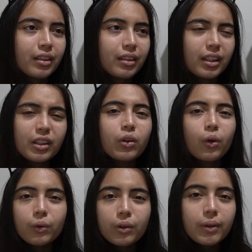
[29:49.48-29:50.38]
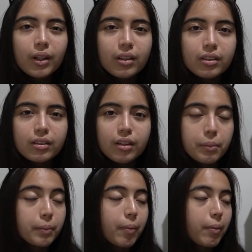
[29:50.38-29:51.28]
did you know you were lost? I
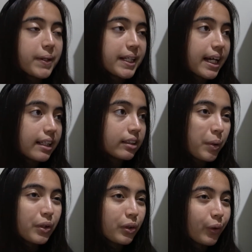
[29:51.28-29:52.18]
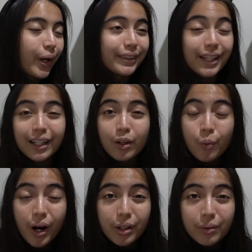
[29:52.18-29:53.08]
mean, probably yes. But do you know exactly
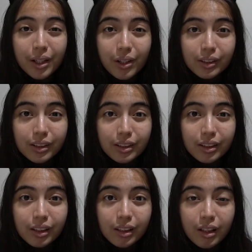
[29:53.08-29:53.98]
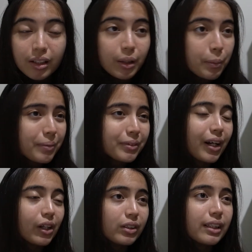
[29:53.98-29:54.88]
why you are lost? Sometimes we
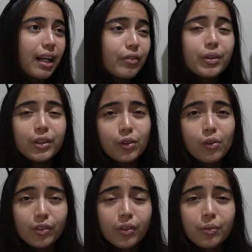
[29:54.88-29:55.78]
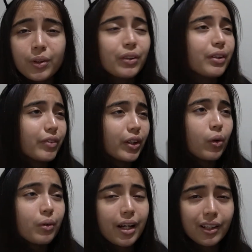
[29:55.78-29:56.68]
are lost in love. We don't know. We don't even
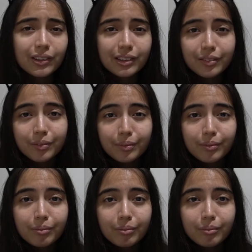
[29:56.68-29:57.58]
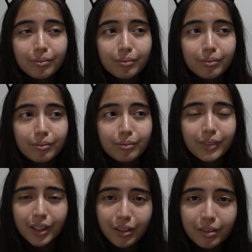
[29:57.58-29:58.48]
know we are lost.
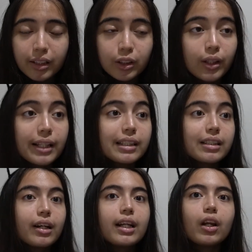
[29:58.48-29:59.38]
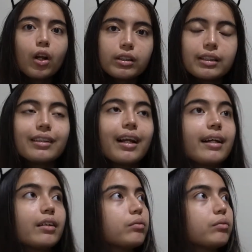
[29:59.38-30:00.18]
You know, it's not necessarily lost as in like